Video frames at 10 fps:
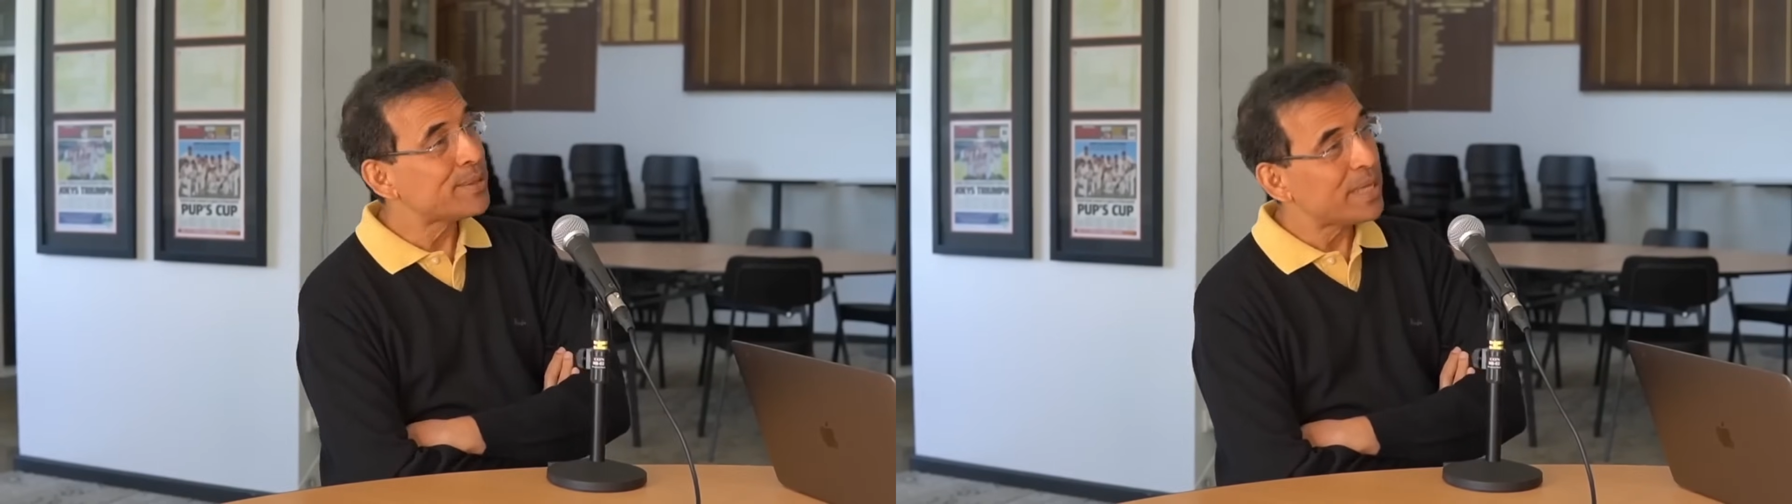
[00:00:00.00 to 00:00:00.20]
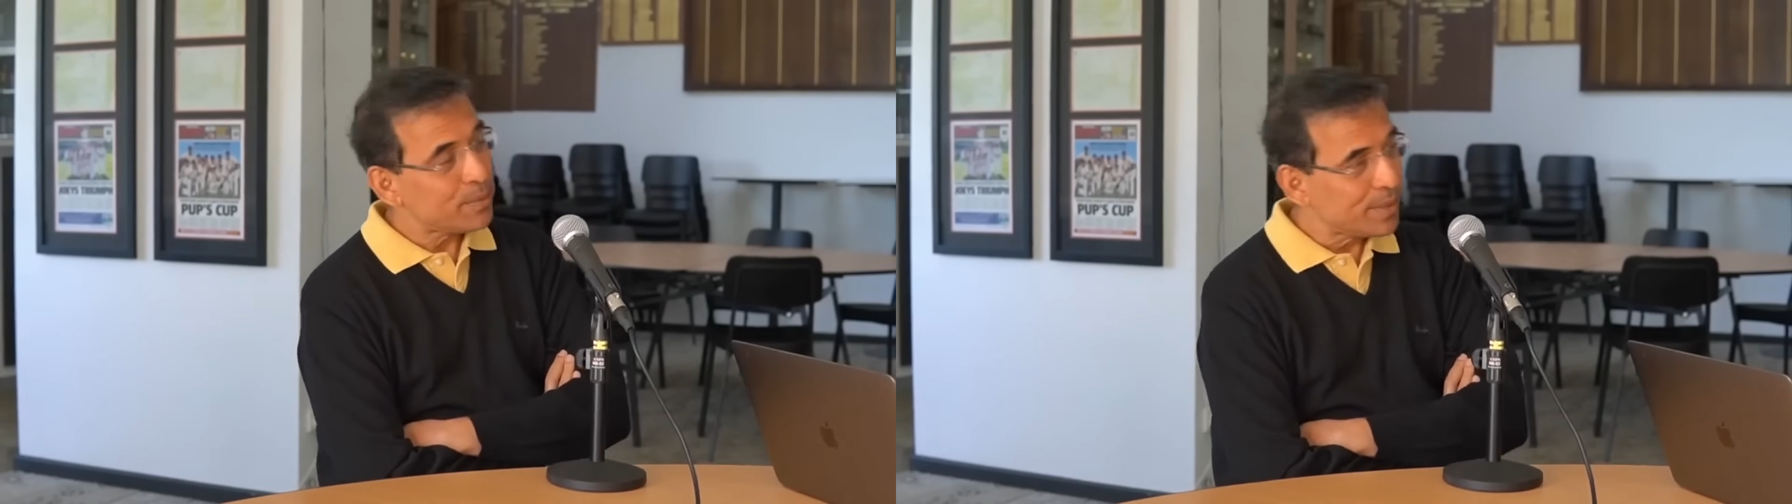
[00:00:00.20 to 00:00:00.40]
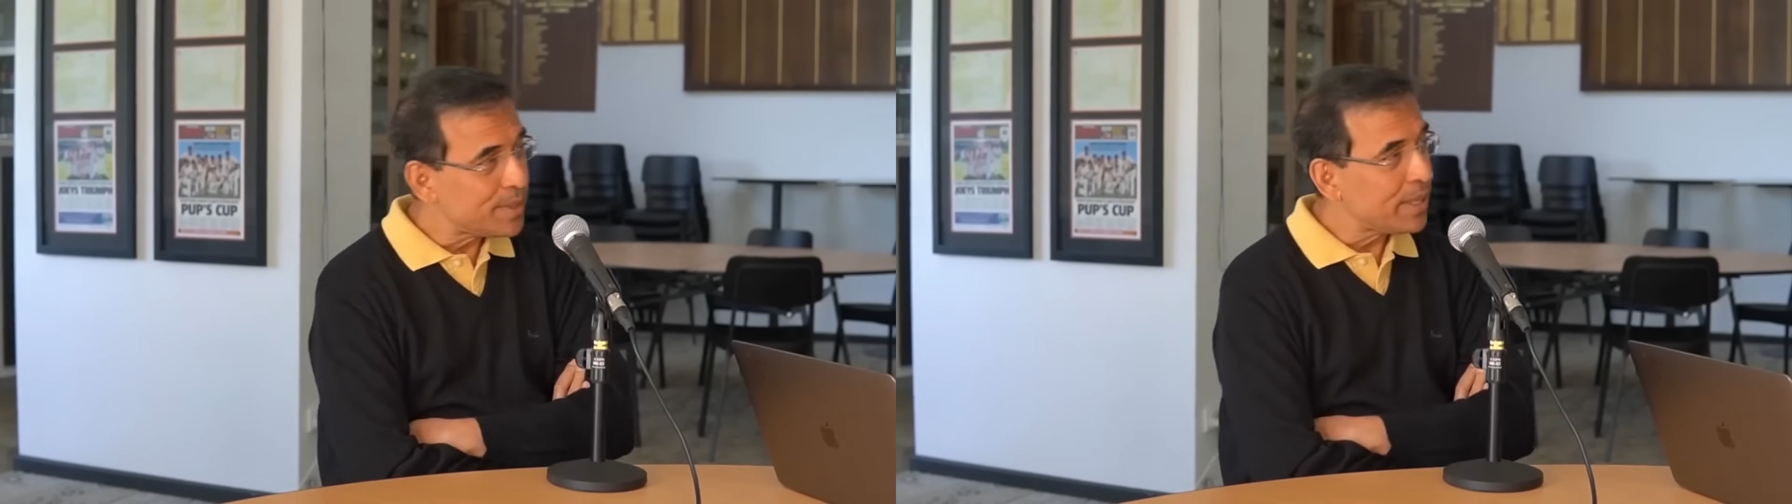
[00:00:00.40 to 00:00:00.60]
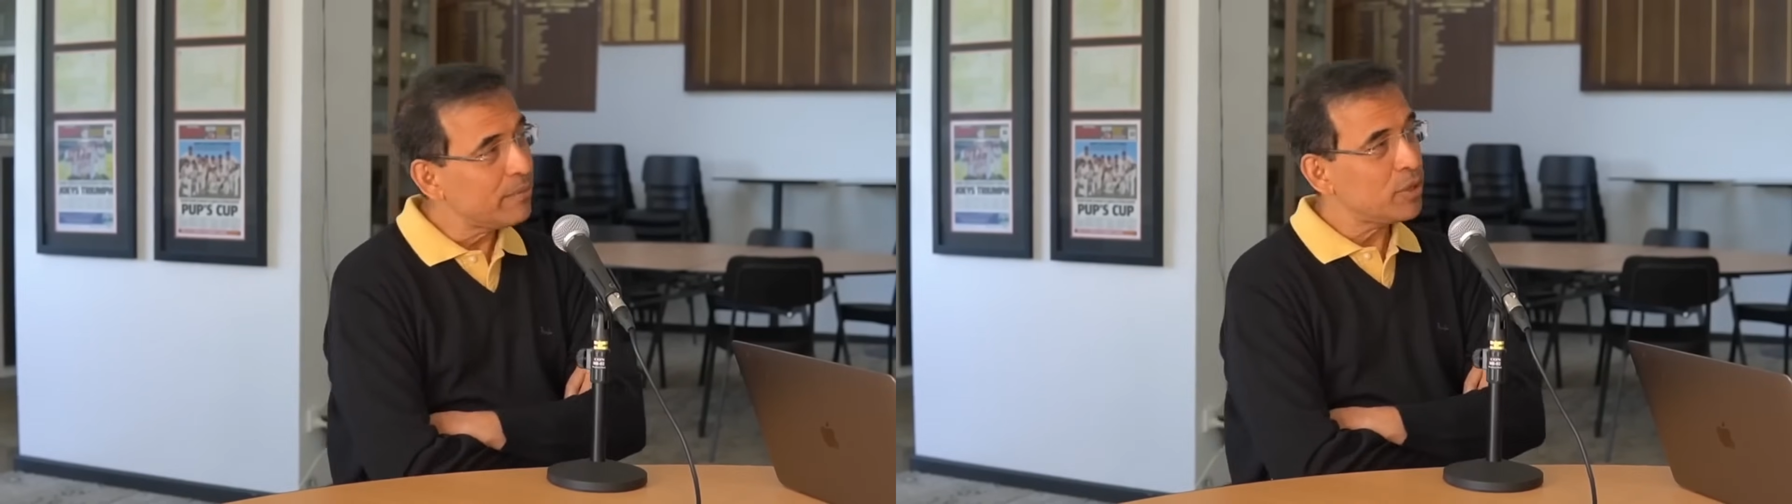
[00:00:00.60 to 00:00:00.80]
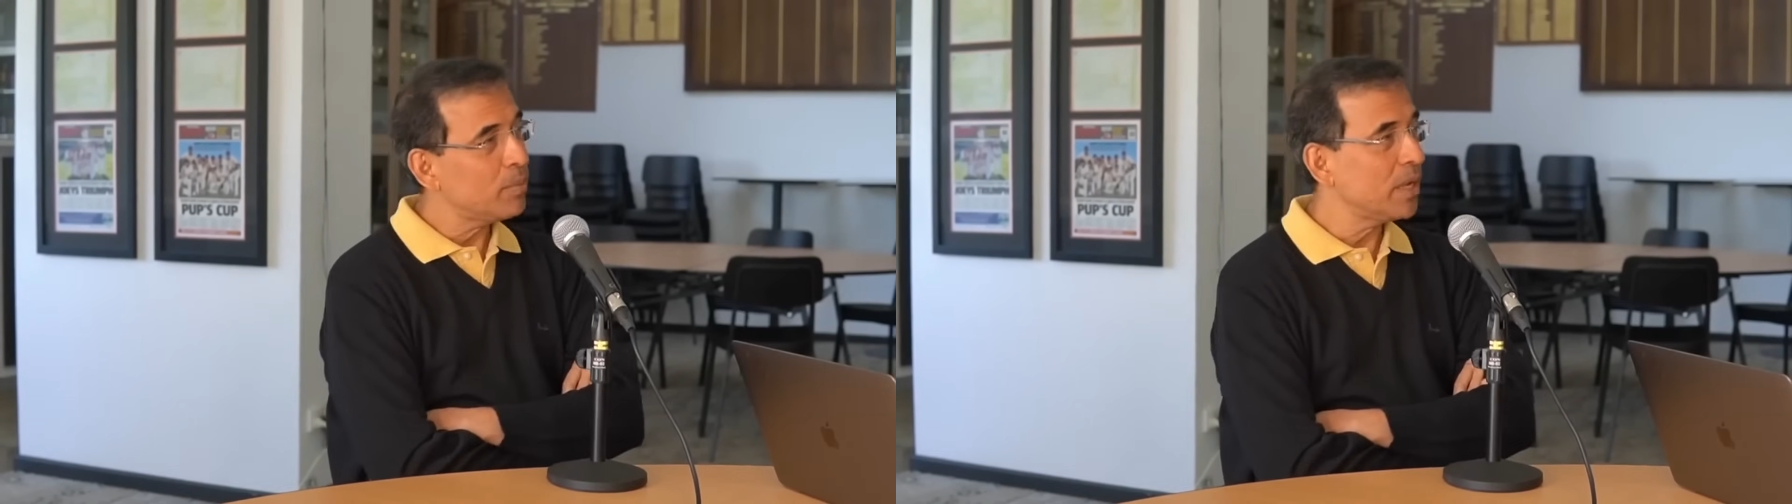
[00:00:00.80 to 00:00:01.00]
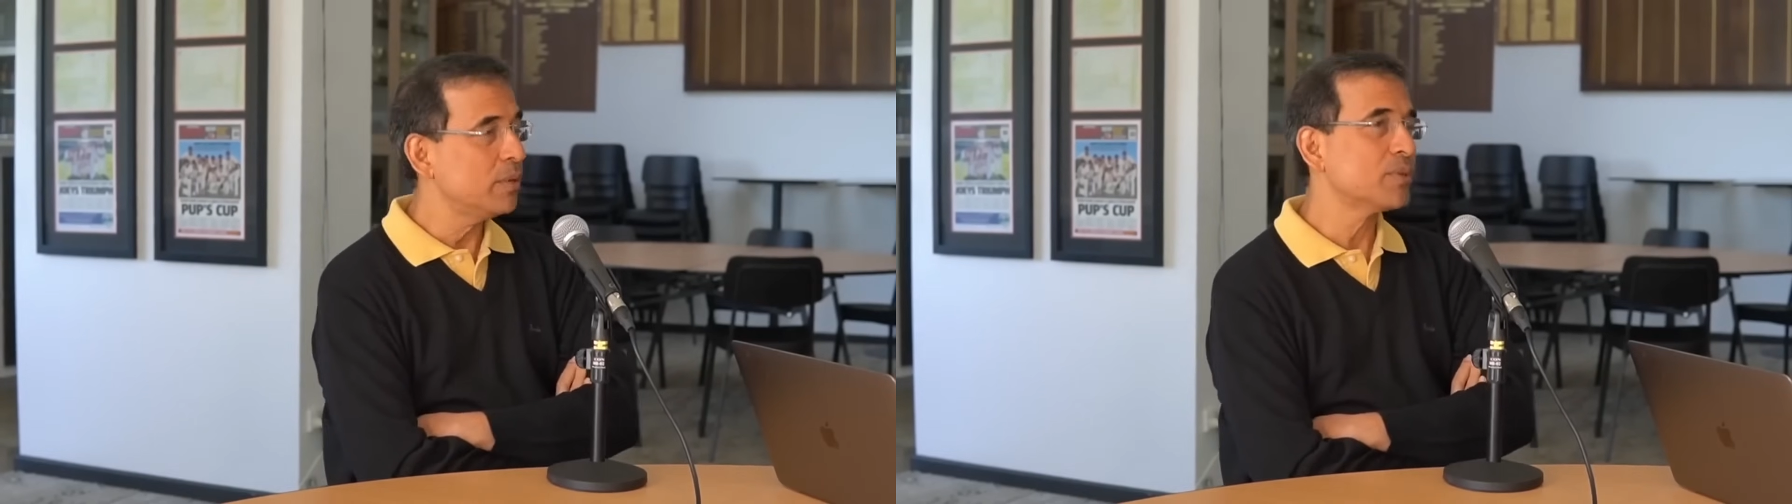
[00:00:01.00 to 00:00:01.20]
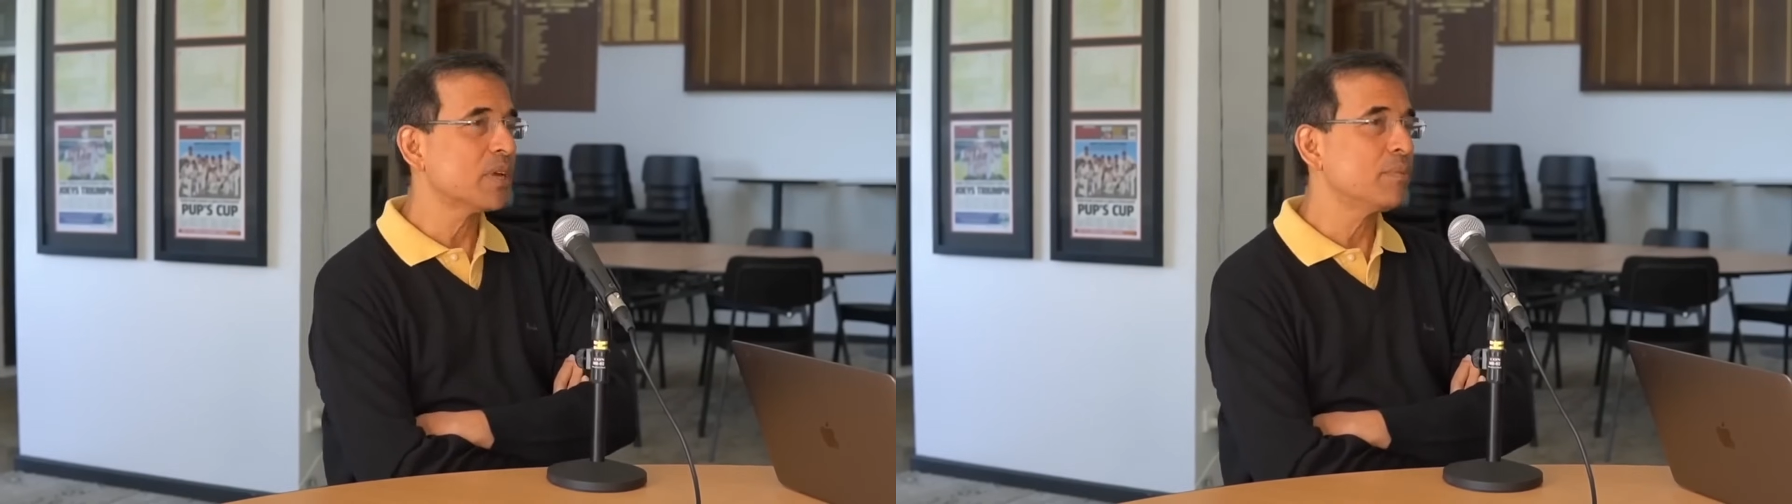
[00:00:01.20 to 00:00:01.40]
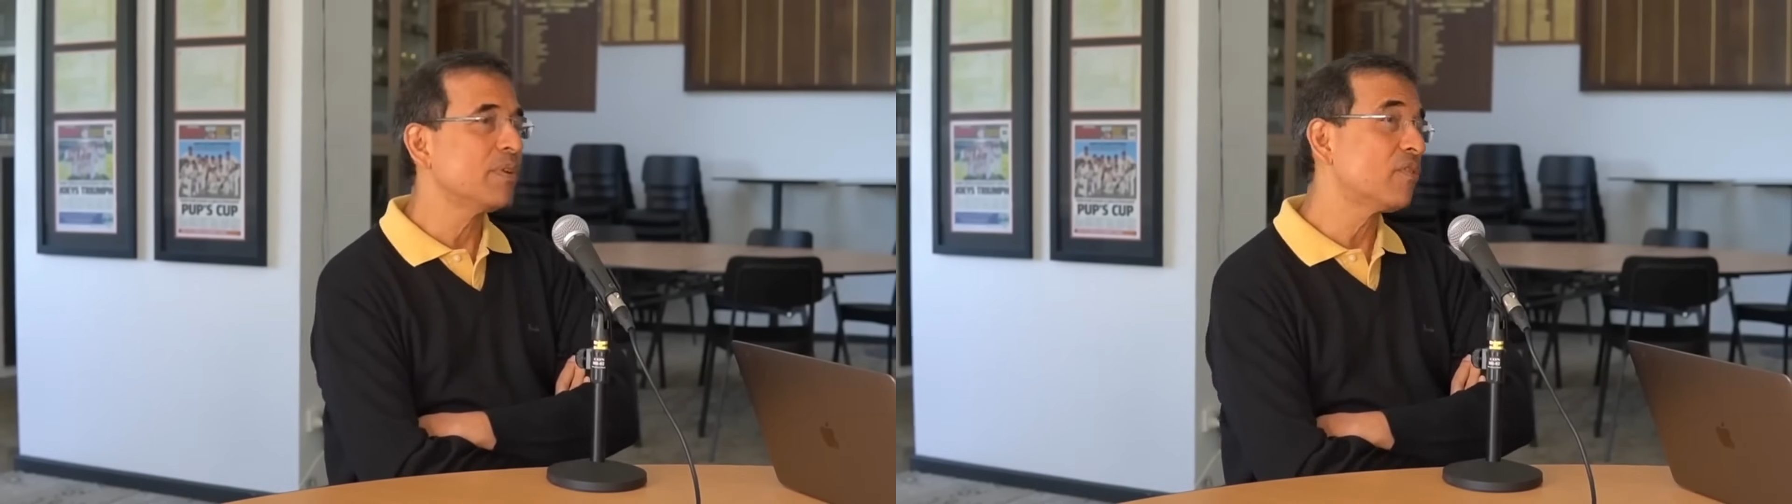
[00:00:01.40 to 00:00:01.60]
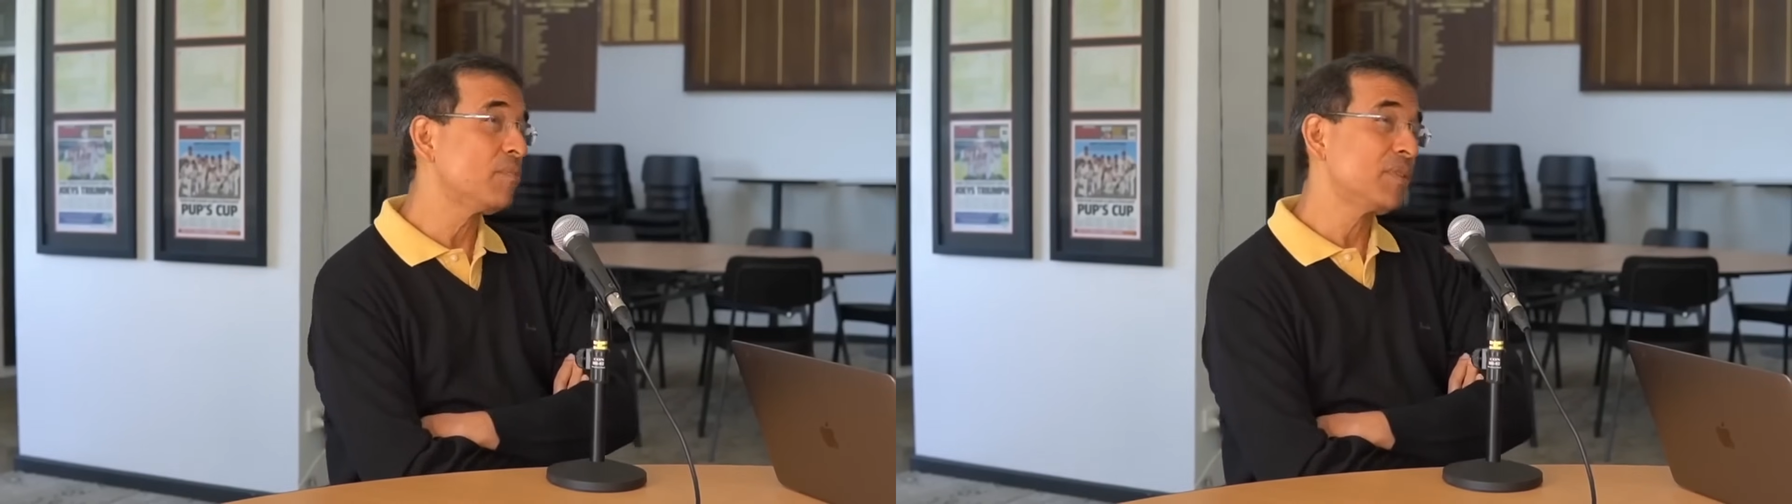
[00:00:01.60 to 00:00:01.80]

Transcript: that's where the television money was coming from.